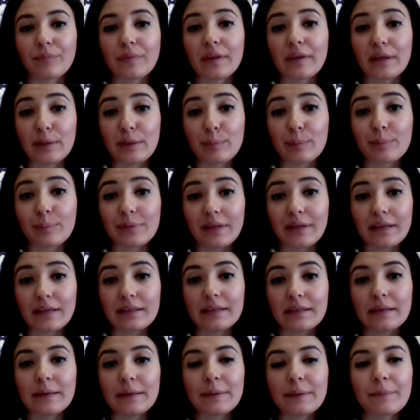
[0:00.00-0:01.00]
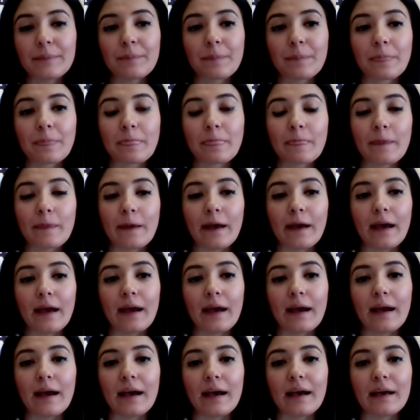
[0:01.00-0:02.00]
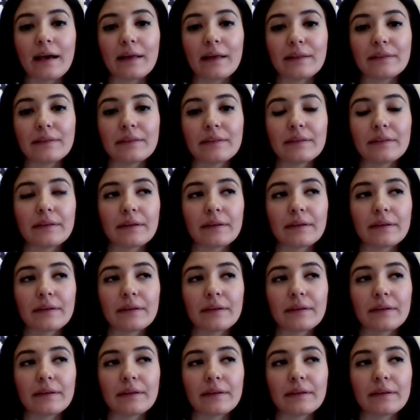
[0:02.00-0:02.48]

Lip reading: employee, and